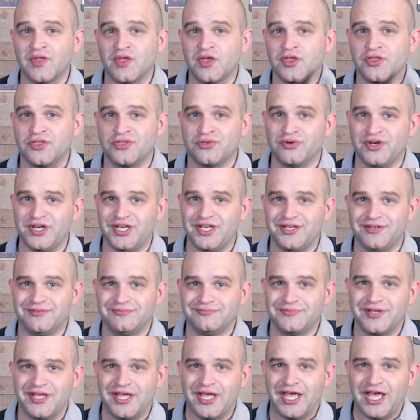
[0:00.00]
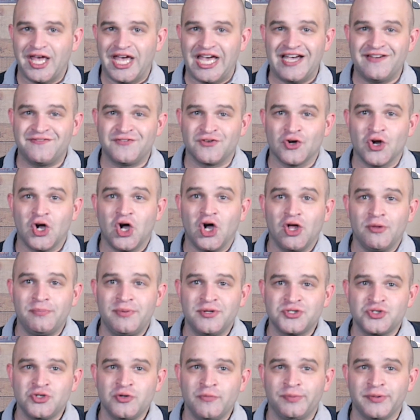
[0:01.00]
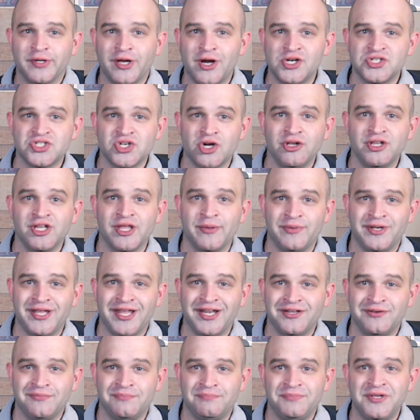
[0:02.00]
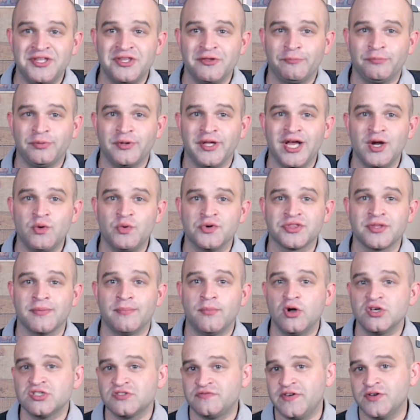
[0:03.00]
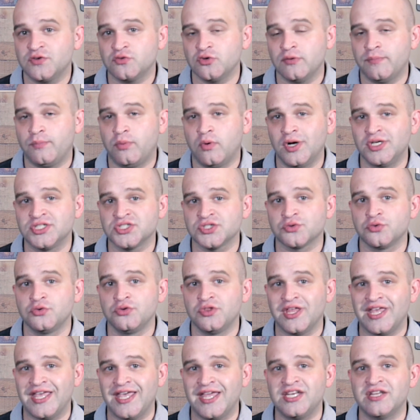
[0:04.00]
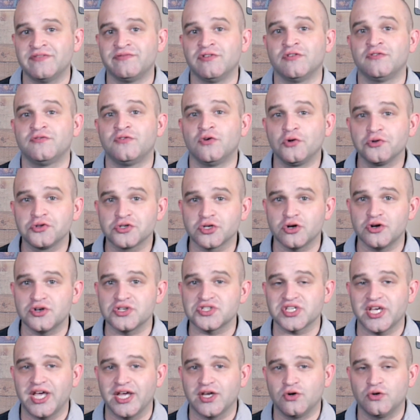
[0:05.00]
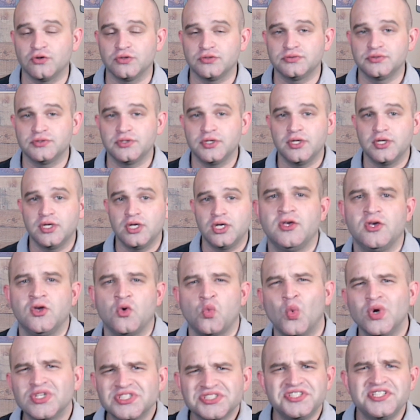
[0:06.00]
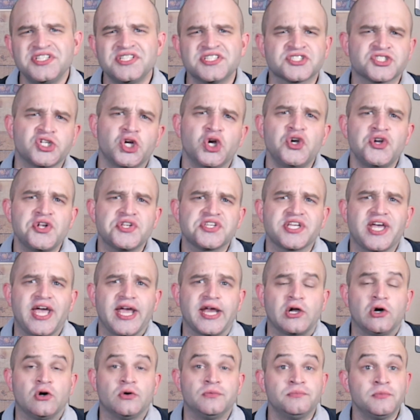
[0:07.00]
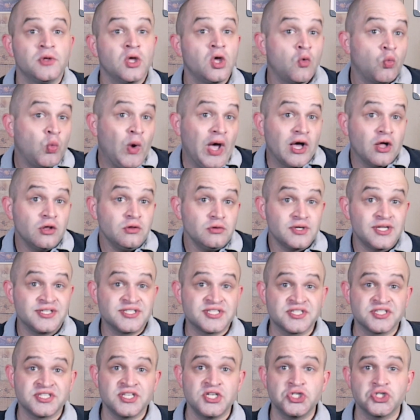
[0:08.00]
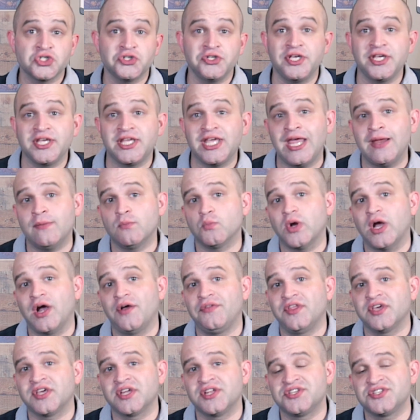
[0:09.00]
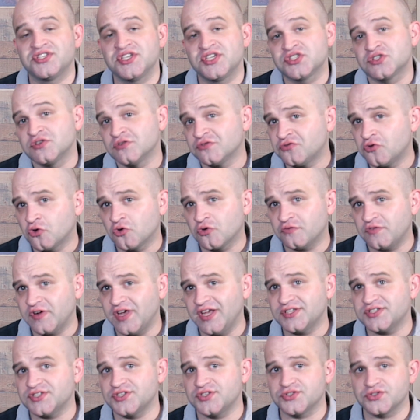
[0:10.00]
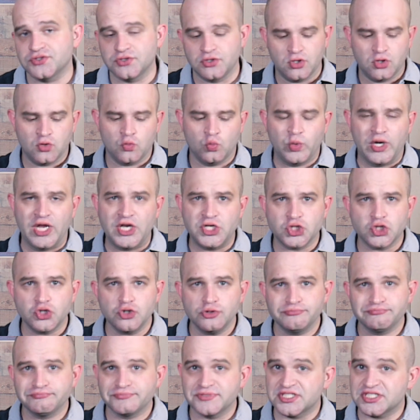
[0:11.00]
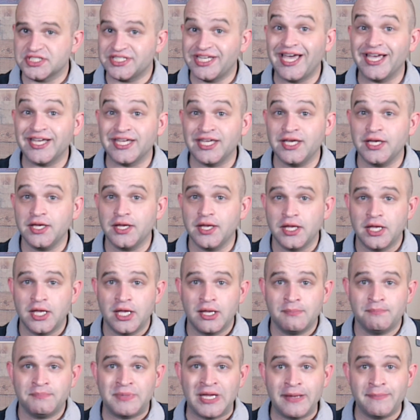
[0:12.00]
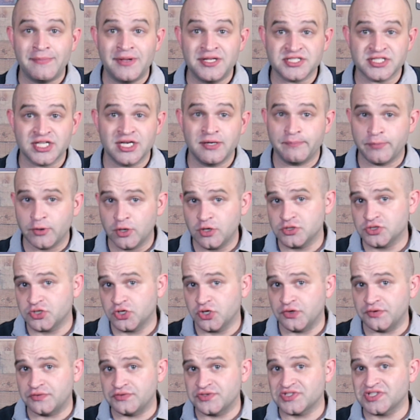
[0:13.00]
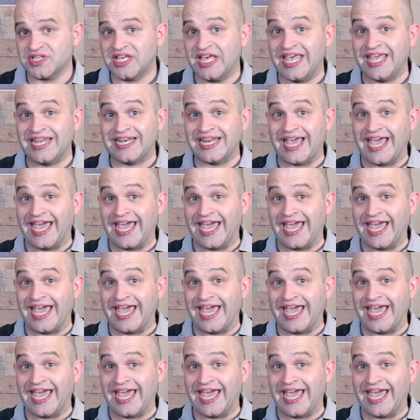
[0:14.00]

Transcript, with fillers: 3. After all but 2 players are eliminated, be the player with the most victory points through the end of a full turn cycle. What's this turn cycle? Well, it's essentially a game round that consists of 4 phases: wager, stacking, payments and per turns, and